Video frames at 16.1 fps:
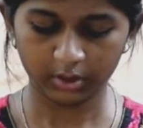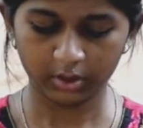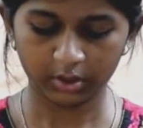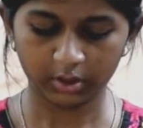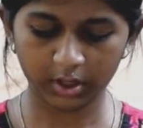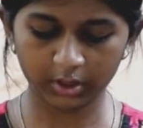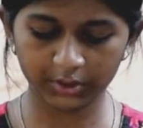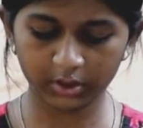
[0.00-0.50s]

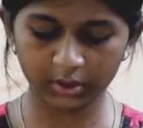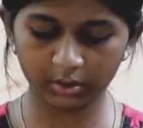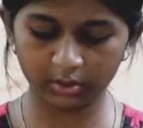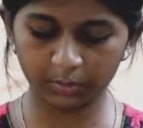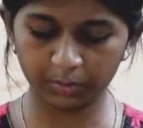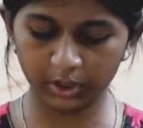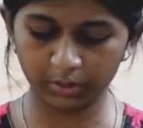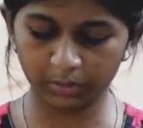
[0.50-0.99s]
Consider
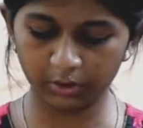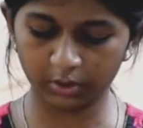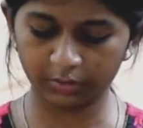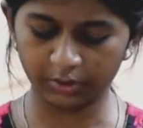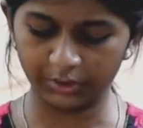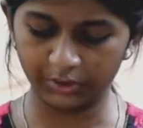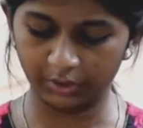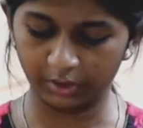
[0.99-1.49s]
the people
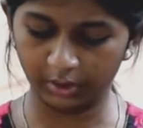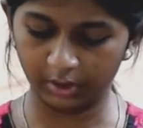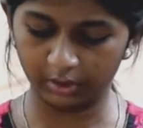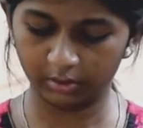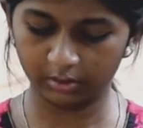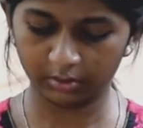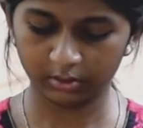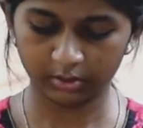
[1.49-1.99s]
of
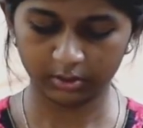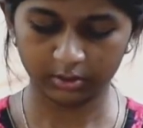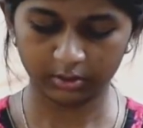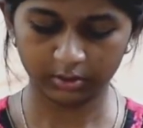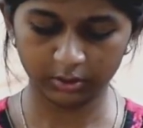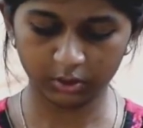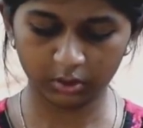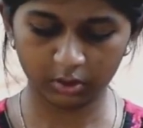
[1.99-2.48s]
Israel.
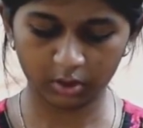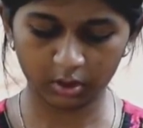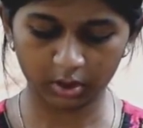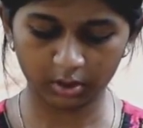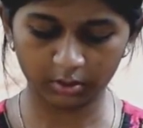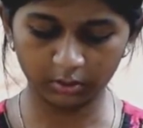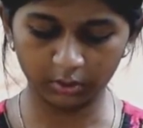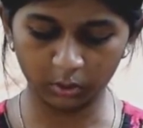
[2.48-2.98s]
Do
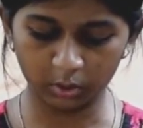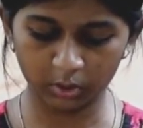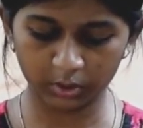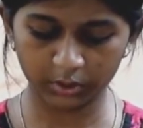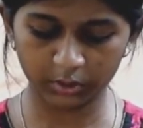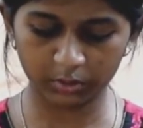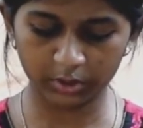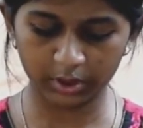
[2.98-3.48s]
not
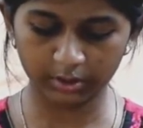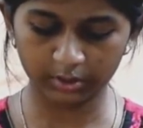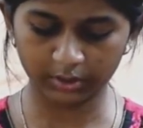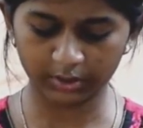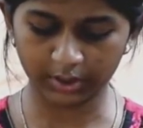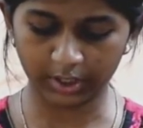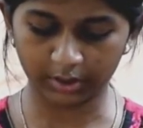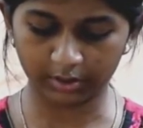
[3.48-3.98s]
those who eat
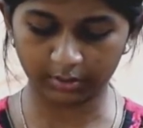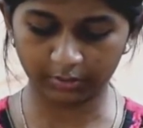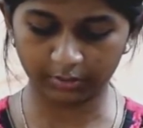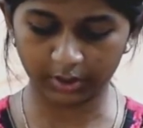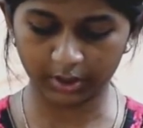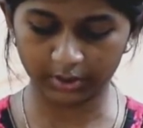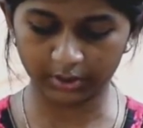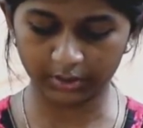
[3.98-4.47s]
the
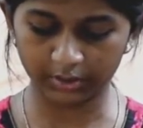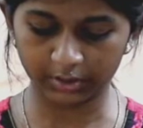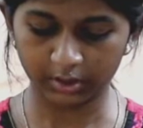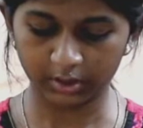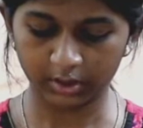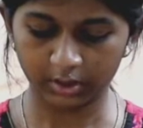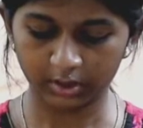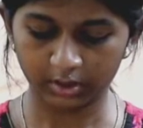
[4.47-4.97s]
sacrifice
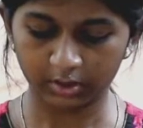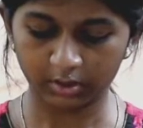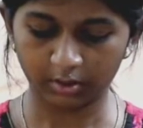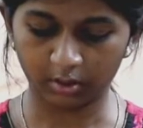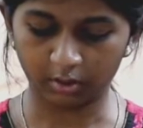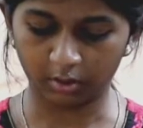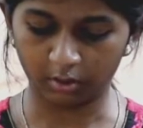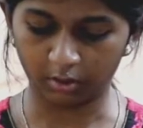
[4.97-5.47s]

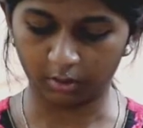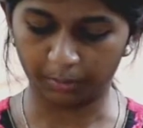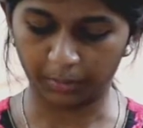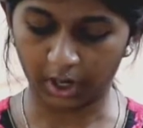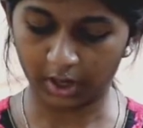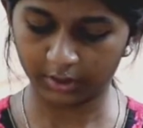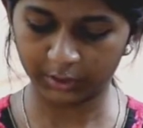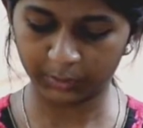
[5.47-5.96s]

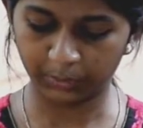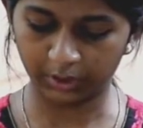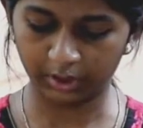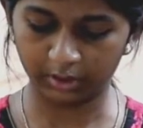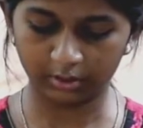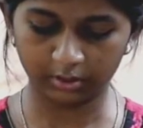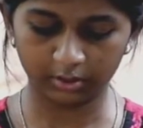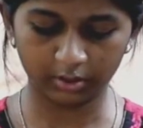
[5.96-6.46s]

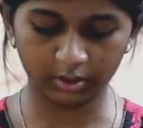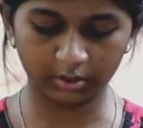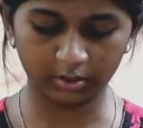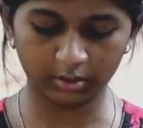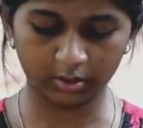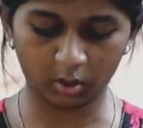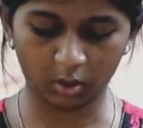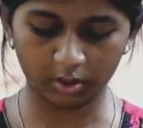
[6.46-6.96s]
participate
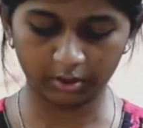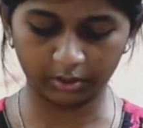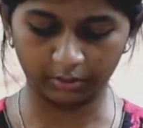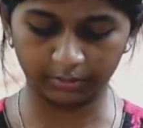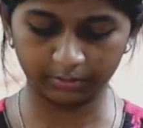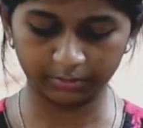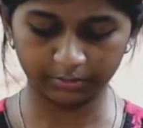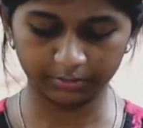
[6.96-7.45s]
in the
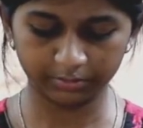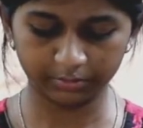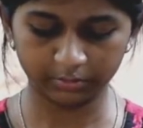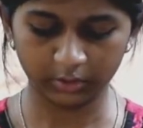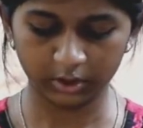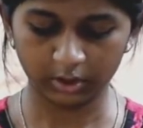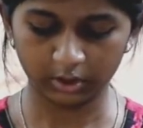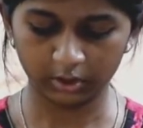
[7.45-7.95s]
altar?
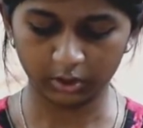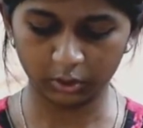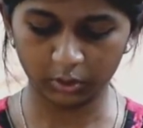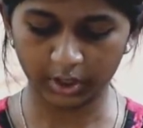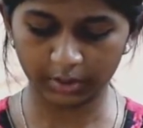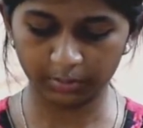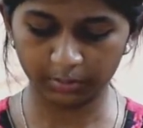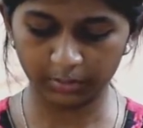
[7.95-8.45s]

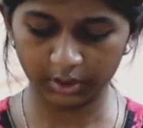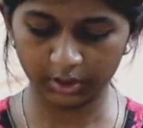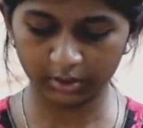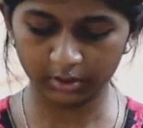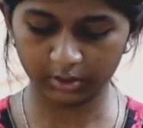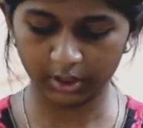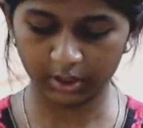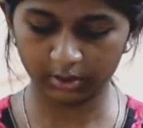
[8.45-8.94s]
Do I
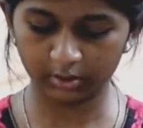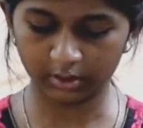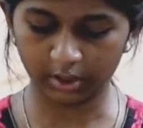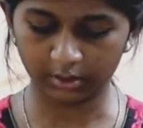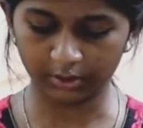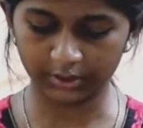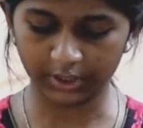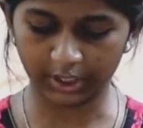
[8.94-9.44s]
mean then
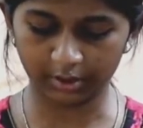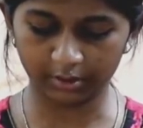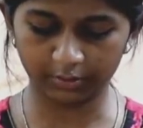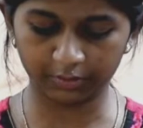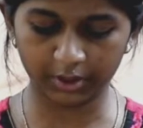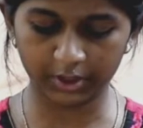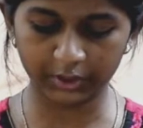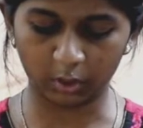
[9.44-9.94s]
that a
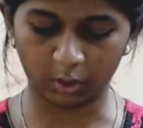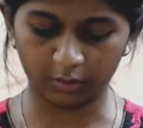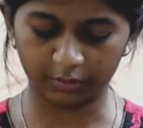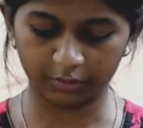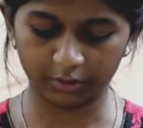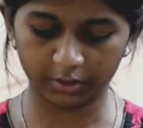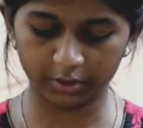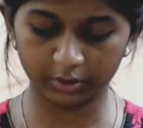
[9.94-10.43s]
sacrifice
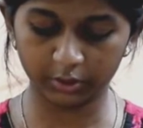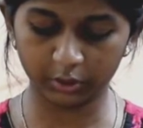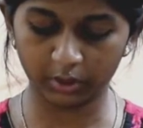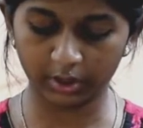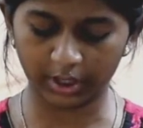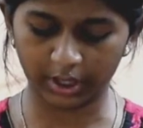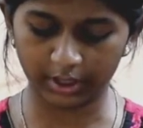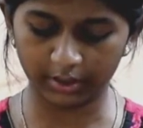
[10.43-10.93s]
offered
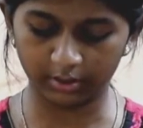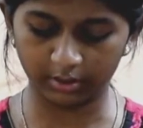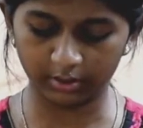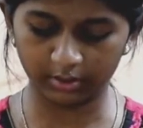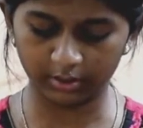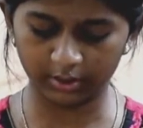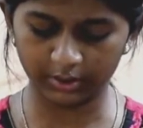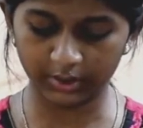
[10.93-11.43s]
to an
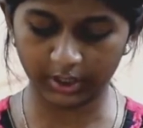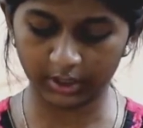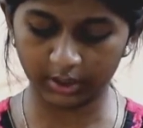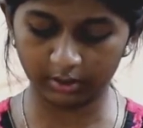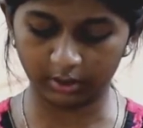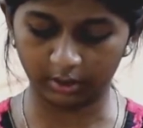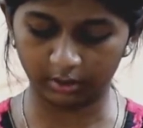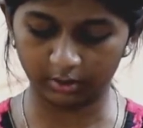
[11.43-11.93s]
idol is
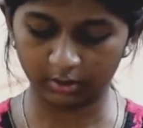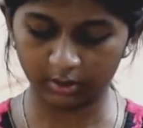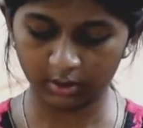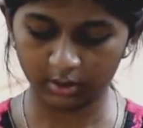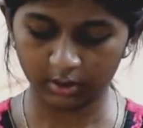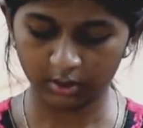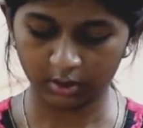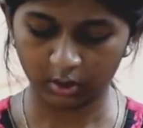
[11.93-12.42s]
anything,
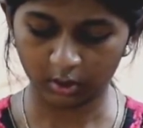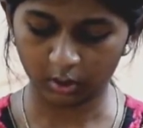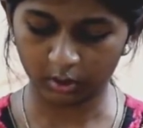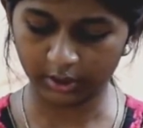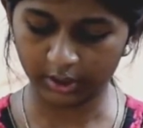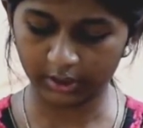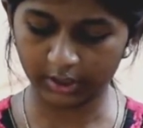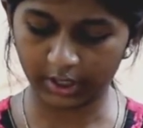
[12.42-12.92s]

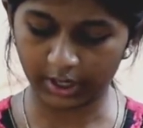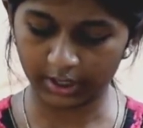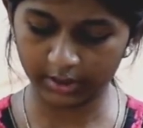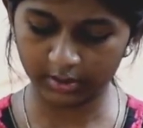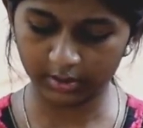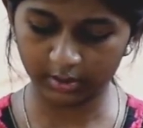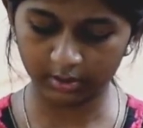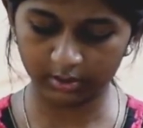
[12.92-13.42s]
or that an
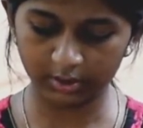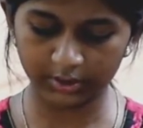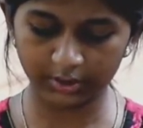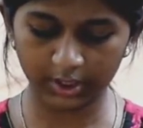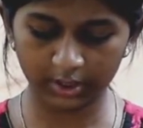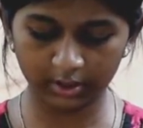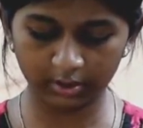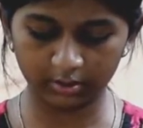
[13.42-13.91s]
idol
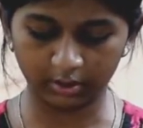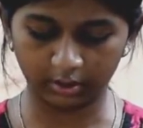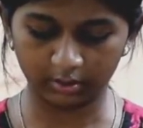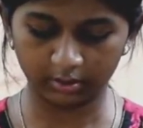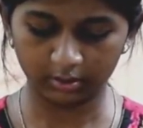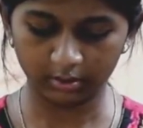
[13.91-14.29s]
is anything?